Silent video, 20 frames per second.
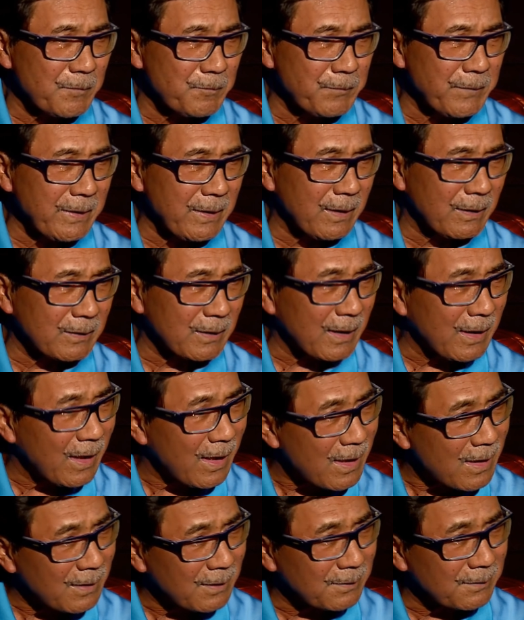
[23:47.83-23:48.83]
be on
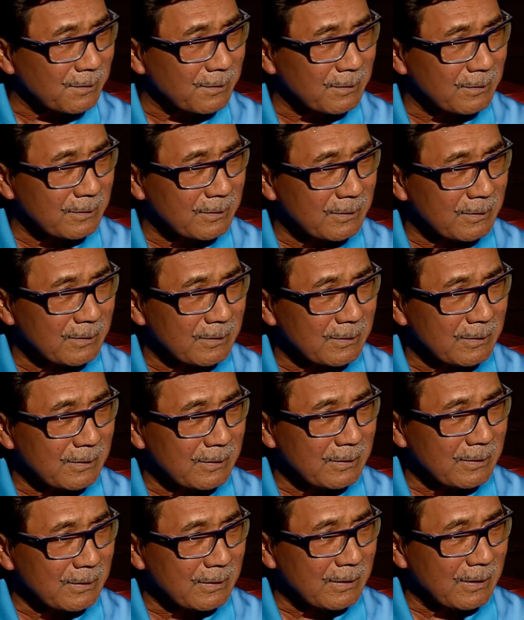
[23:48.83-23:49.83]
guard.
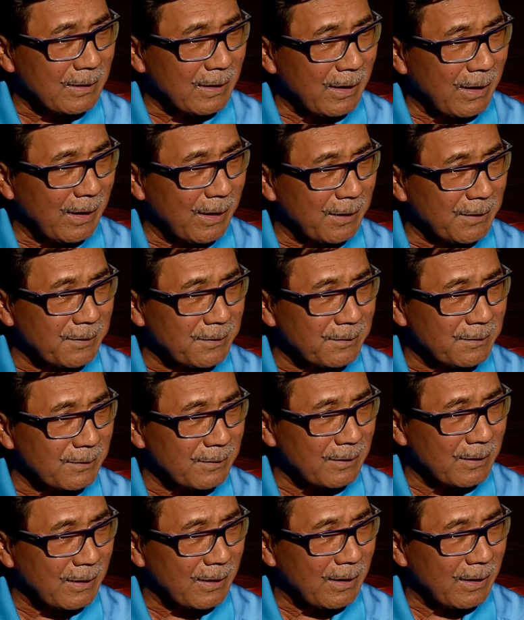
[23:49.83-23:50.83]
And
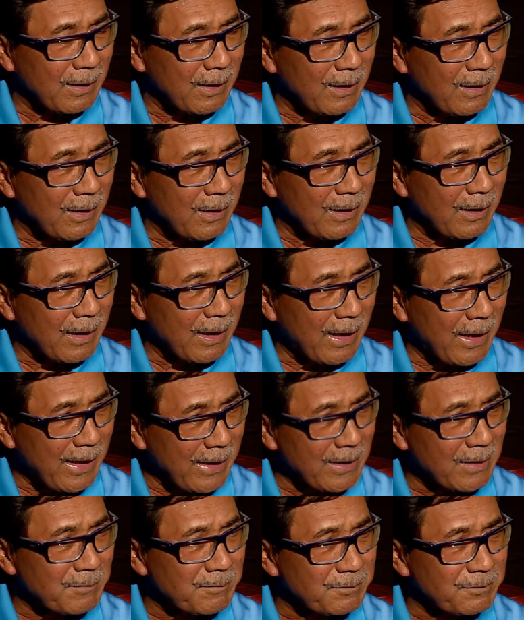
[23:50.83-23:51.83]

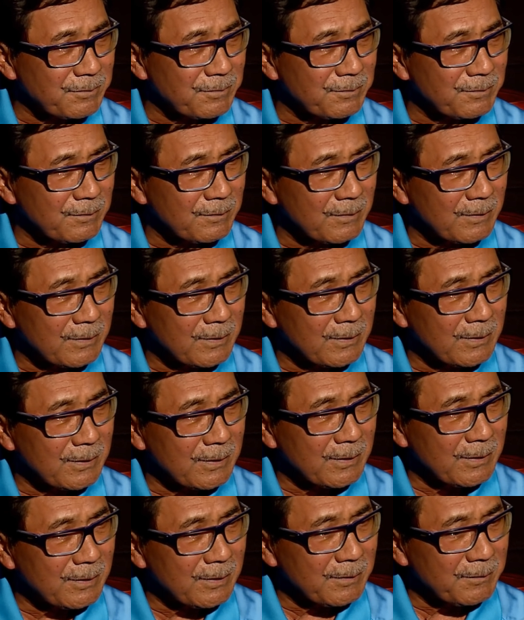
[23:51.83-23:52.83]
I
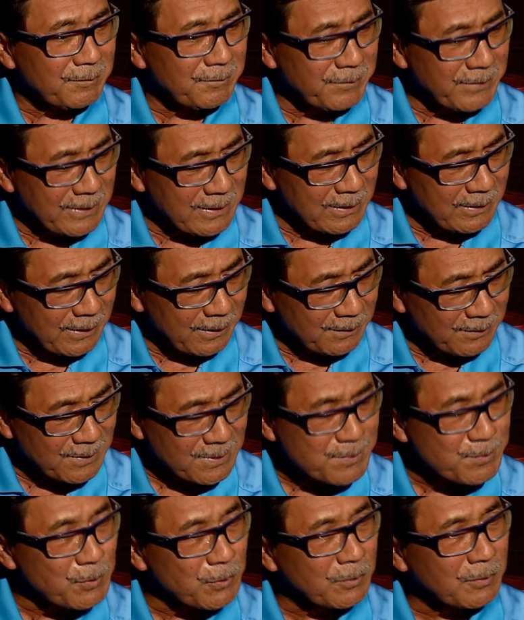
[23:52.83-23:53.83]
feel that
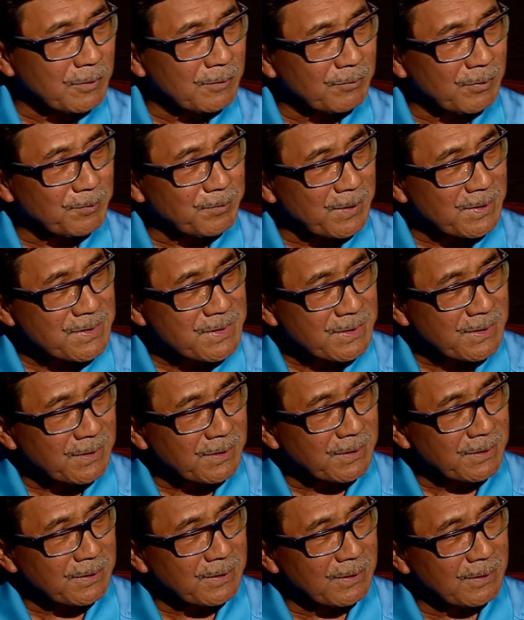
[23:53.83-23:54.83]
this book for
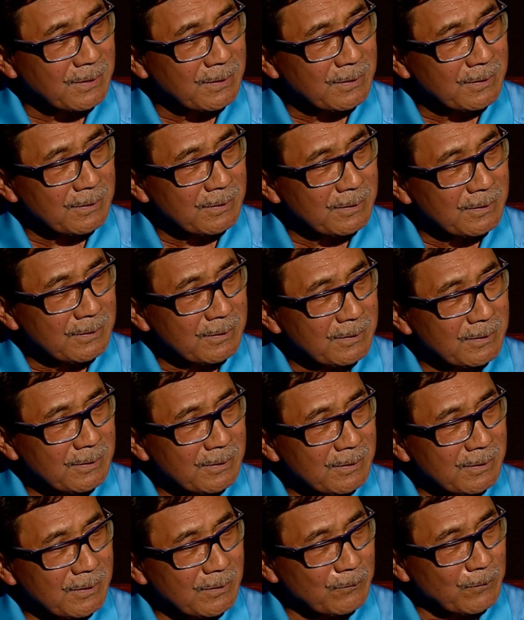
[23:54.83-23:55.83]
posterity
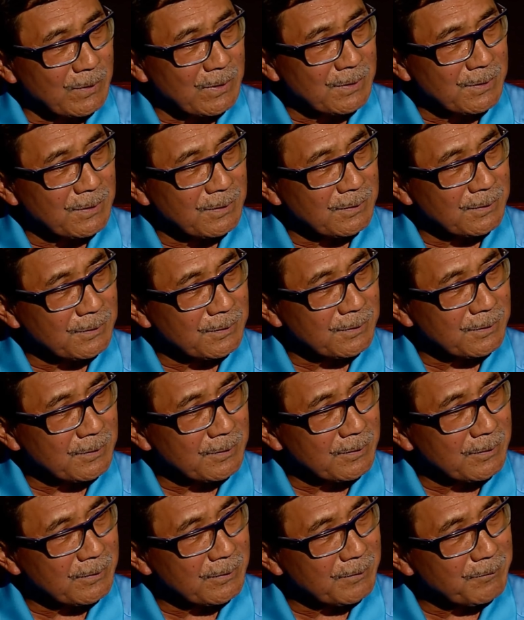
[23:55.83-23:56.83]
will
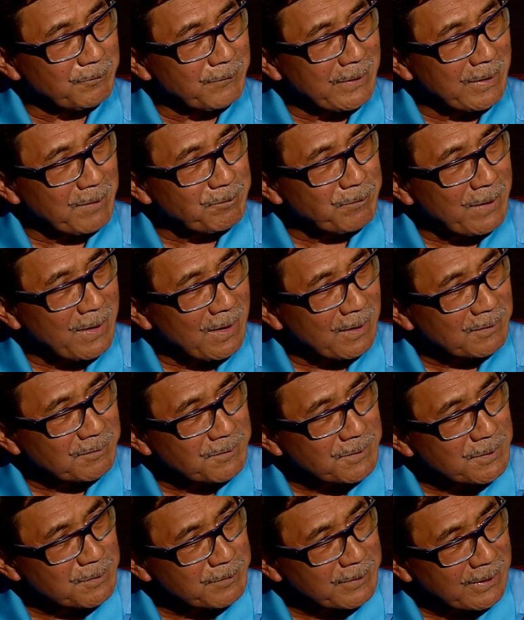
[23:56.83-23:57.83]
be a part
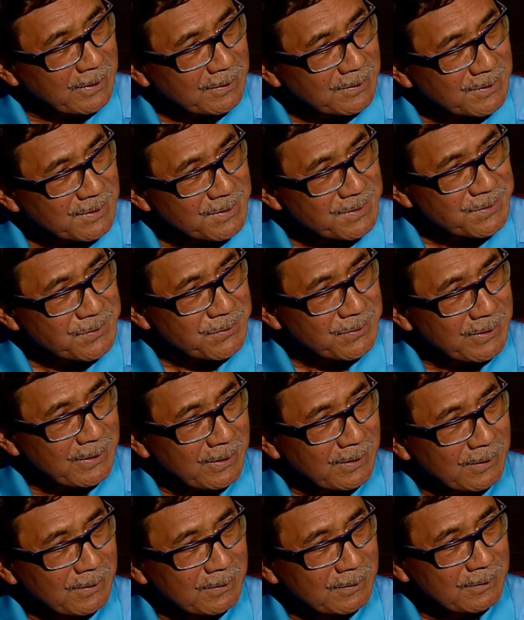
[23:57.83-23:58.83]
of Jamaica's history.
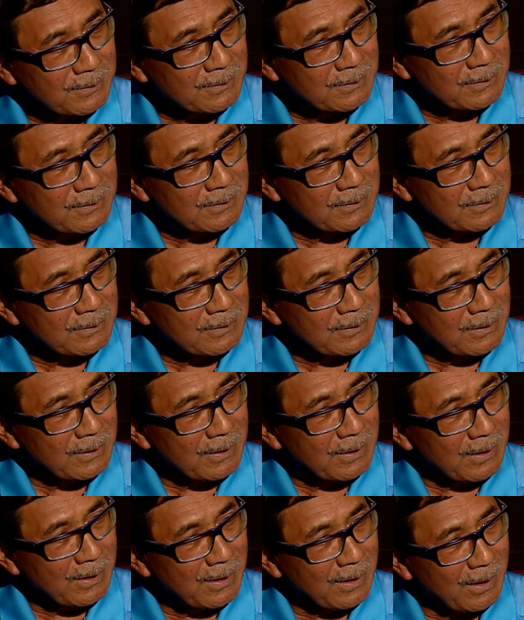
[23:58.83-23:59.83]

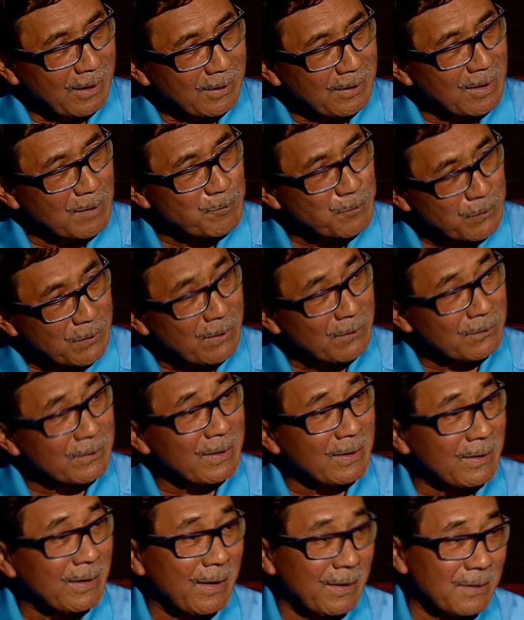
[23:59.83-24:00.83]
And I'm proud
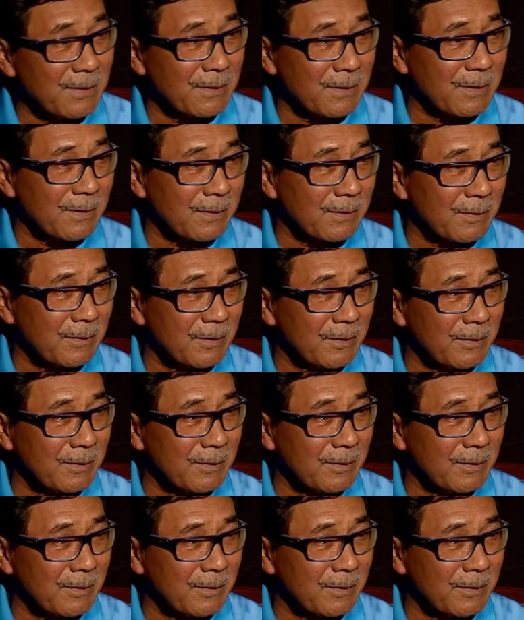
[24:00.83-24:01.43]
that I did it.